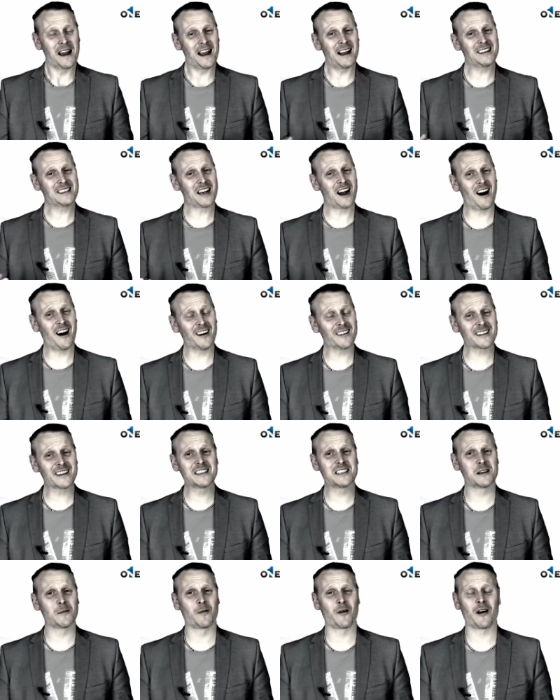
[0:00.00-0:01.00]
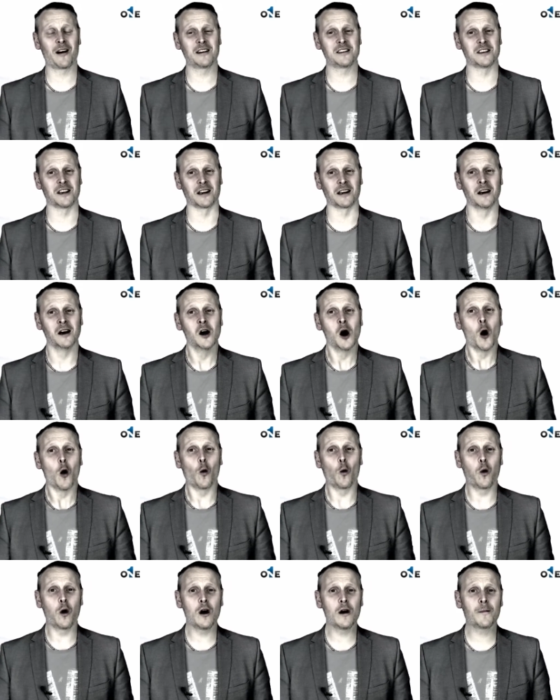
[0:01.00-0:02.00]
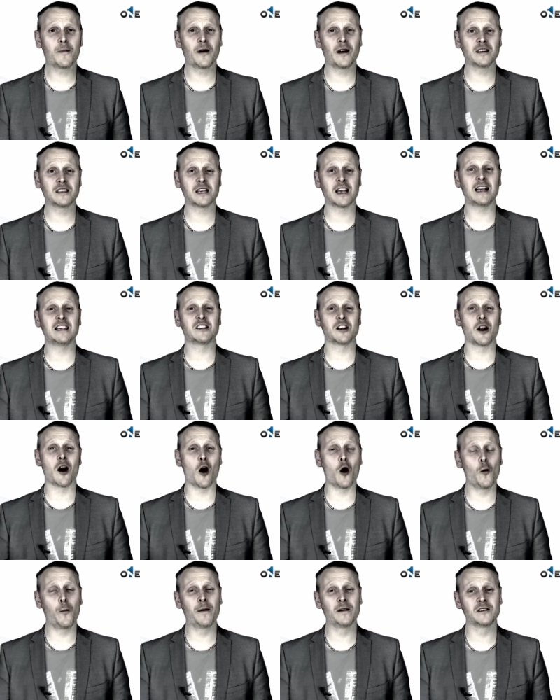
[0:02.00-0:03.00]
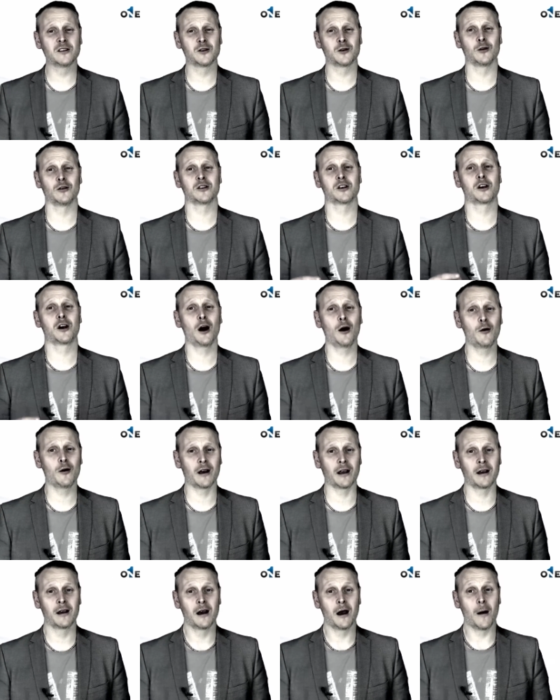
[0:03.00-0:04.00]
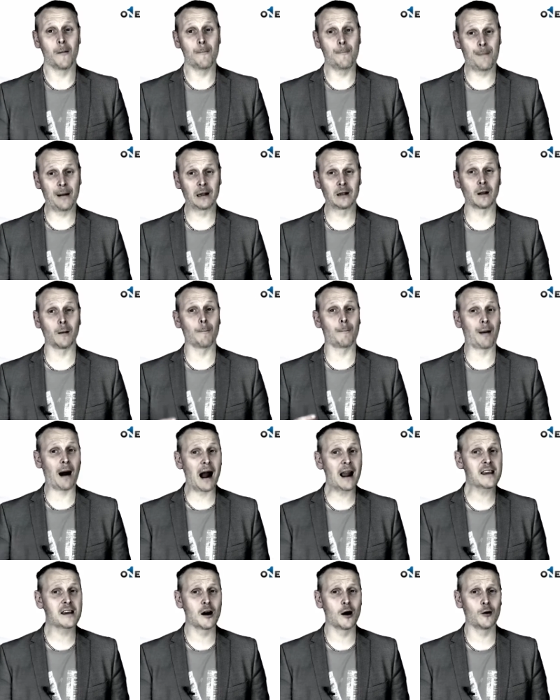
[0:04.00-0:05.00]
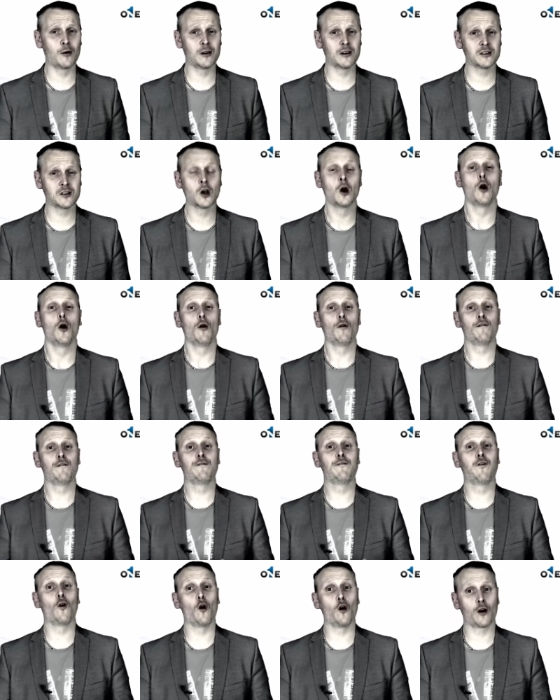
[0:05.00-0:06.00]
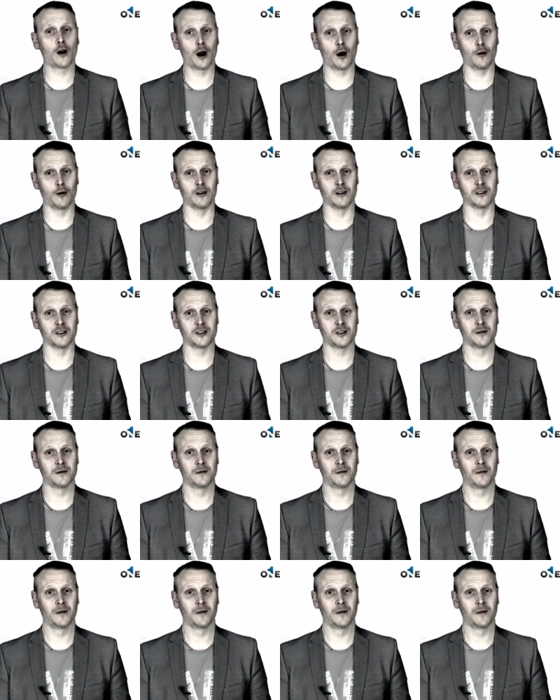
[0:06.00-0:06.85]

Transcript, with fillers: It's hardly surprising. WordPress is an open source coding built by coders for coders.